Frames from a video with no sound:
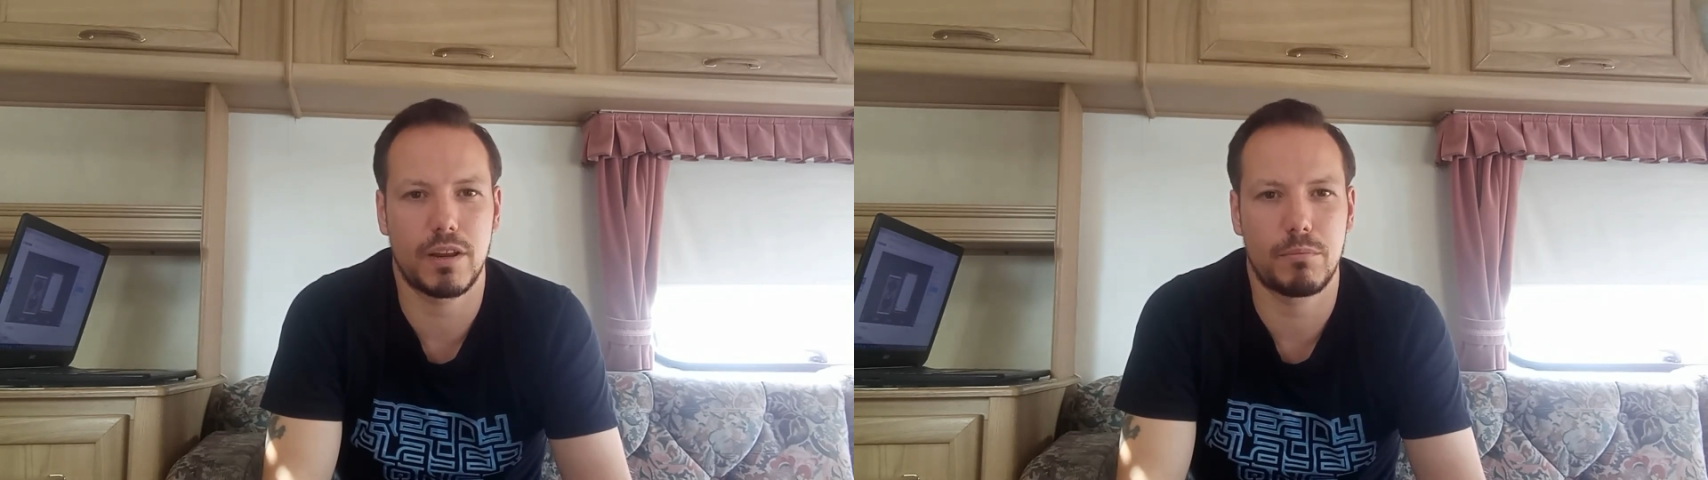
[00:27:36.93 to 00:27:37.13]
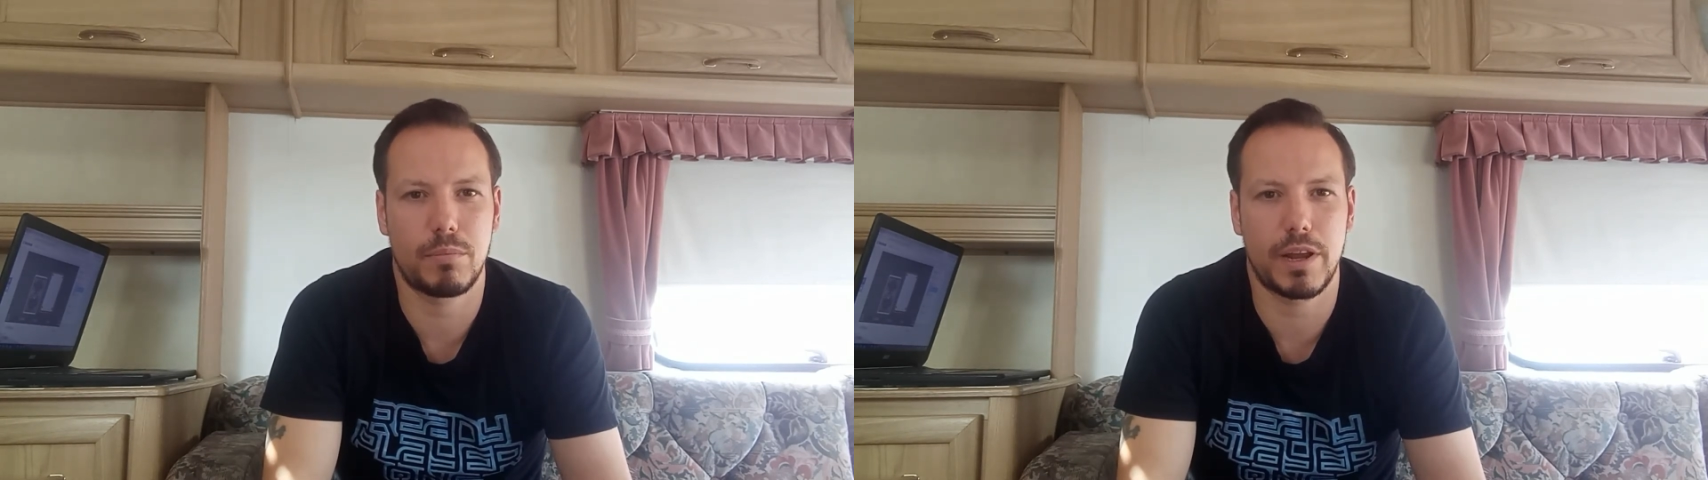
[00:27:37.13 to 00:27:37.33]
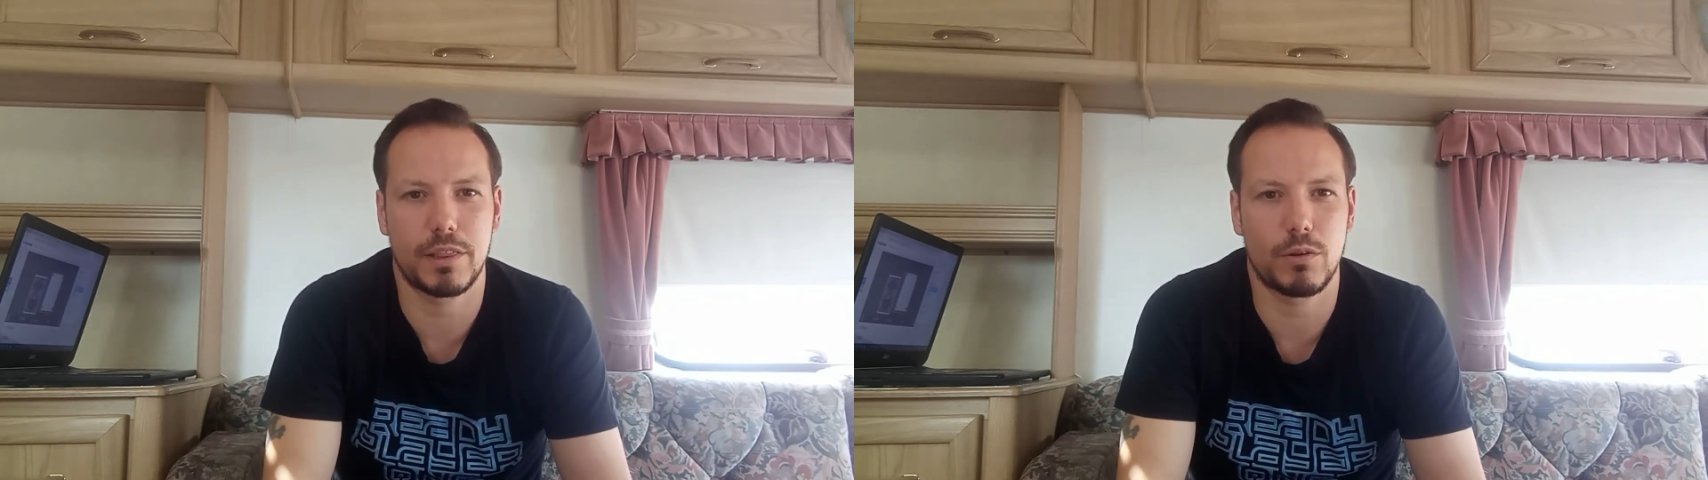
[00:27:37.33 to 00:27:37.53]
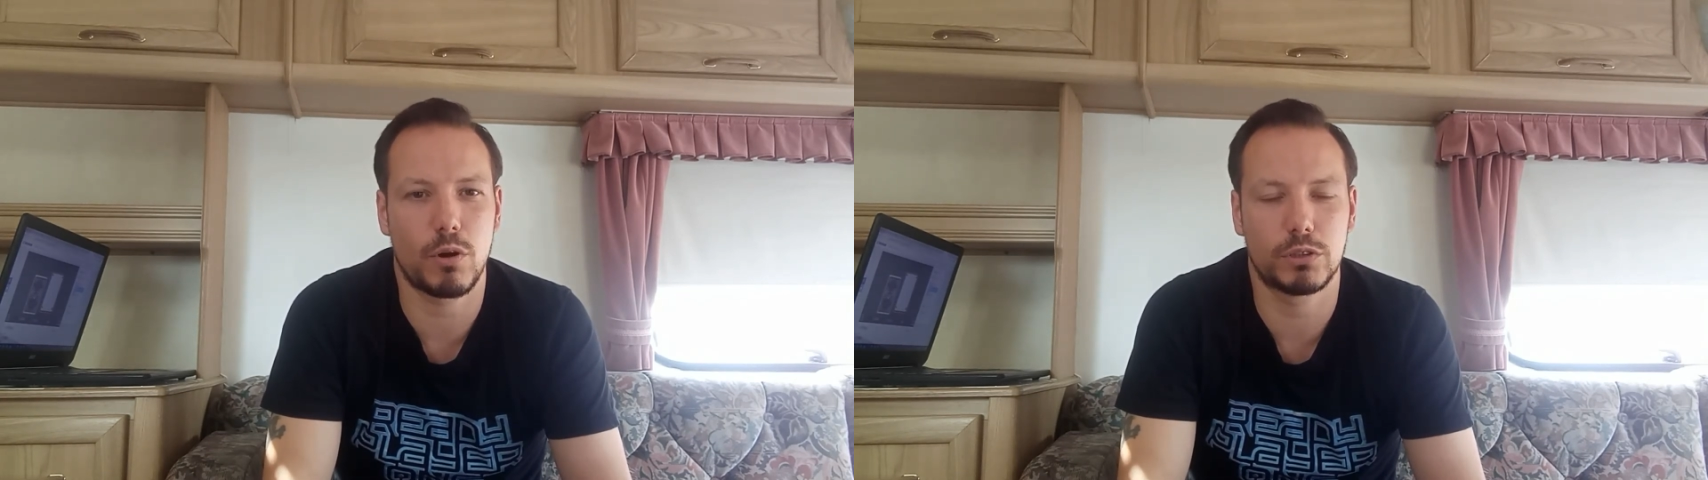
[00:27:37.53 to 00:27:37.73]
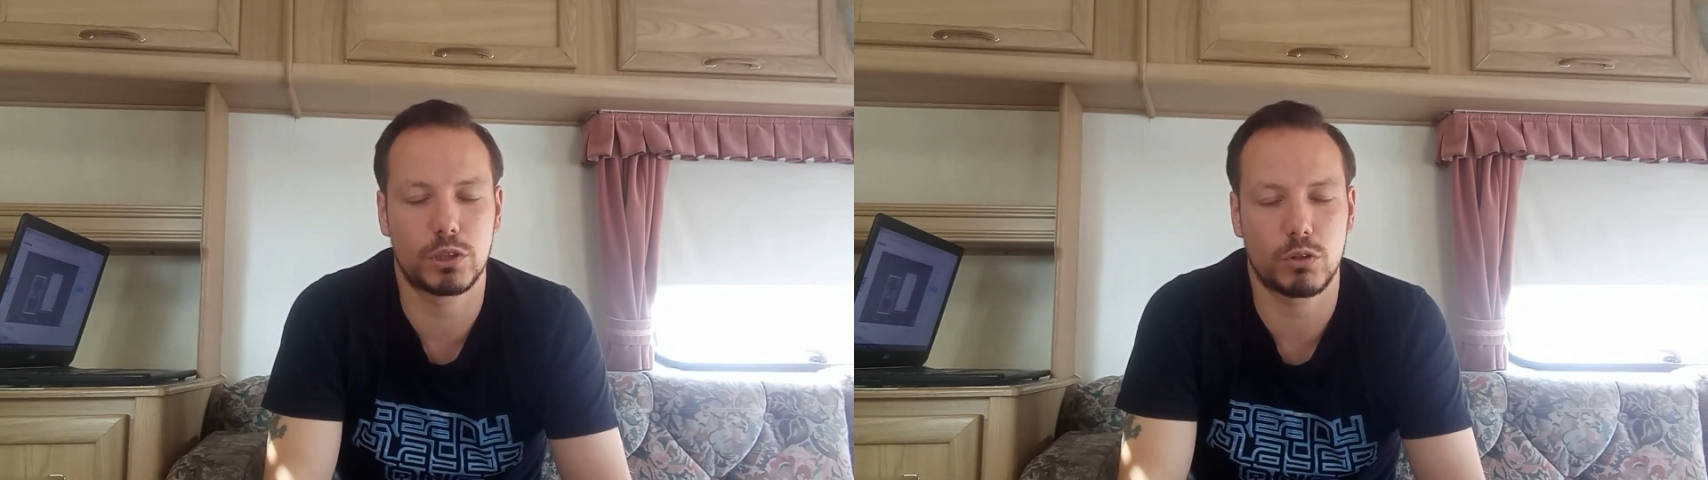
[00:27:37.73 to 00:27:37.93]
playing their
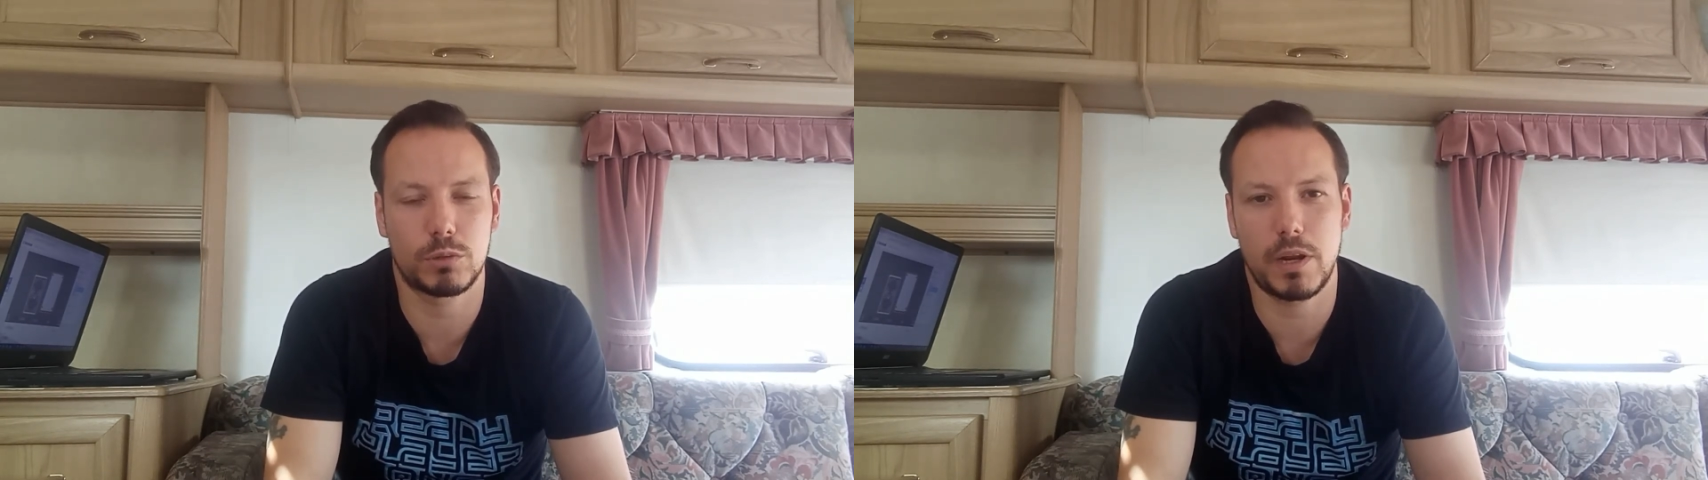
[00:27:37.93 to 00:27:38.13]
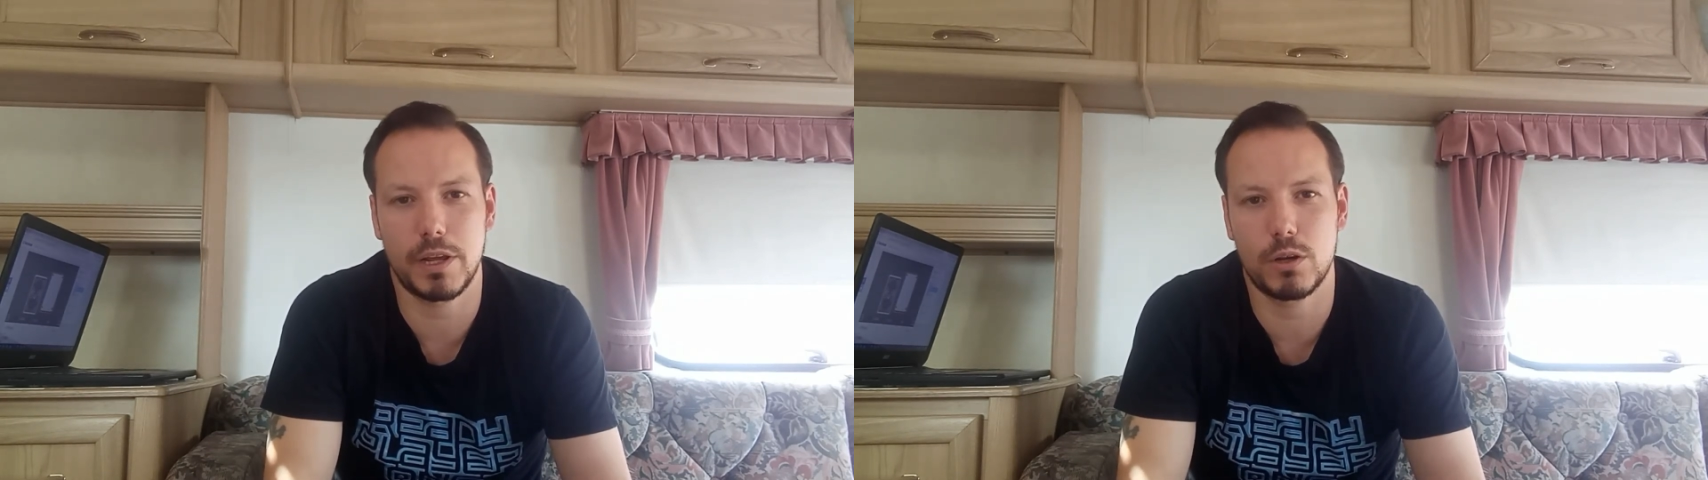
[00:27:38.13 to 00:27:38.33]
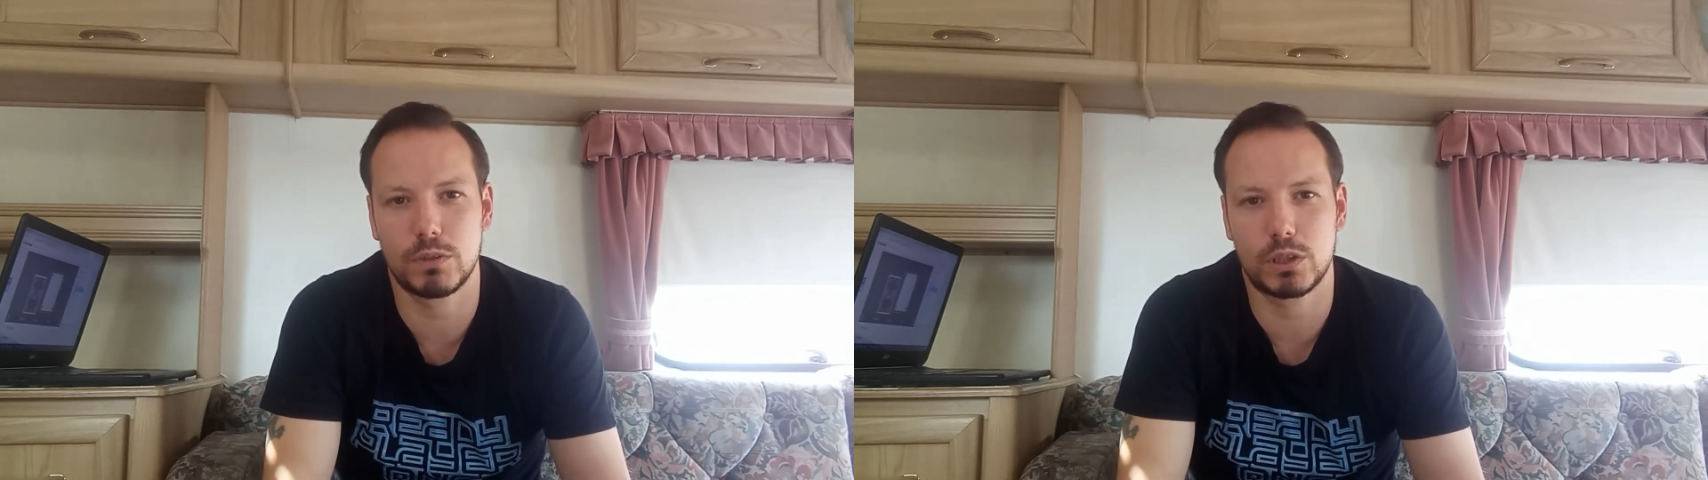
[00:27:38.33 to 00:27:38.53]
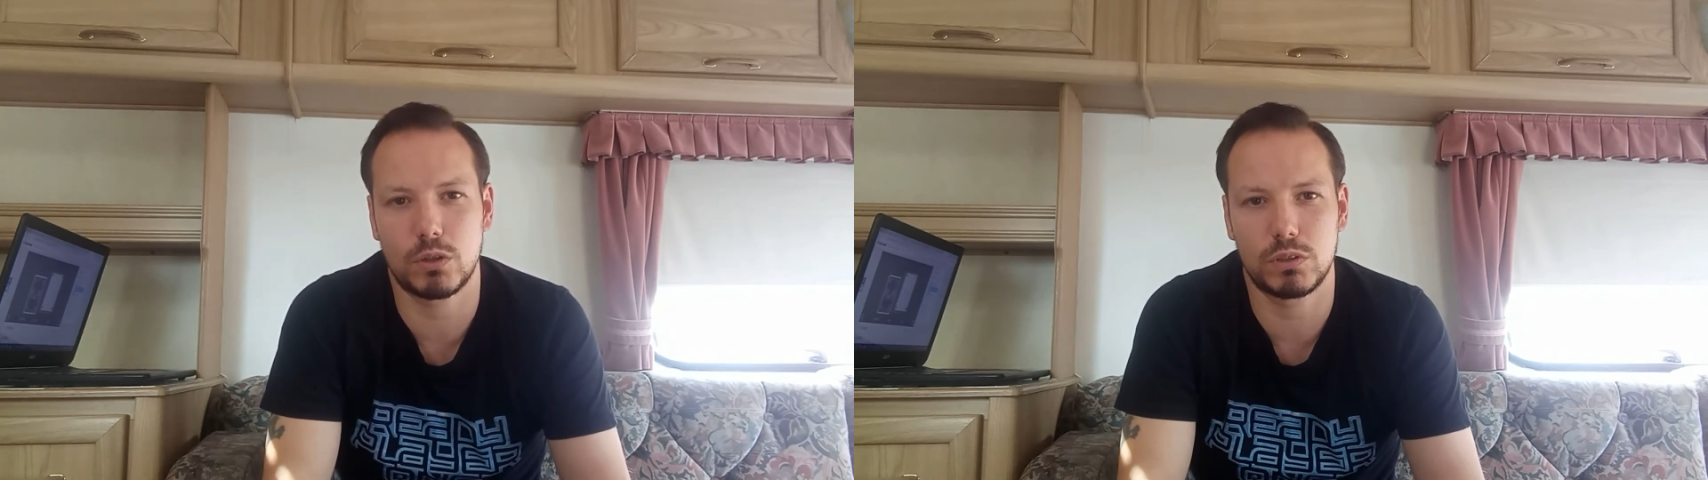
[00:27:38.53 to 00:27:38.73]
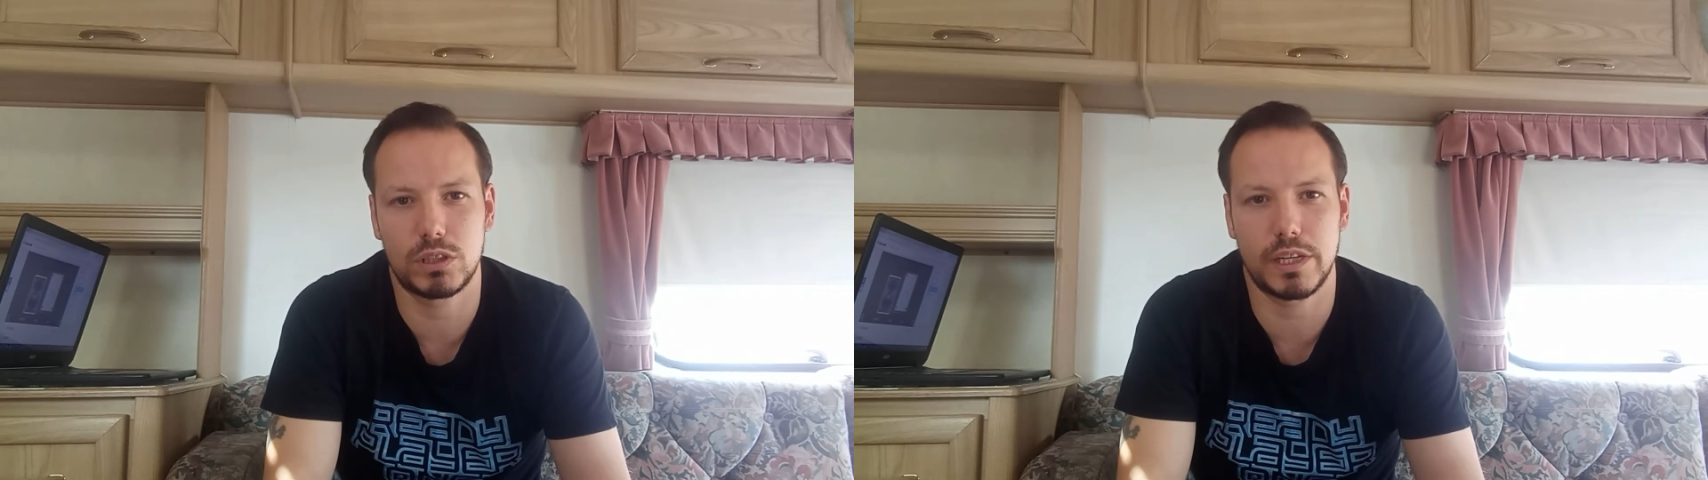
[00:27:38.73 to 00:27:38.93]
own songs, playing cover songs.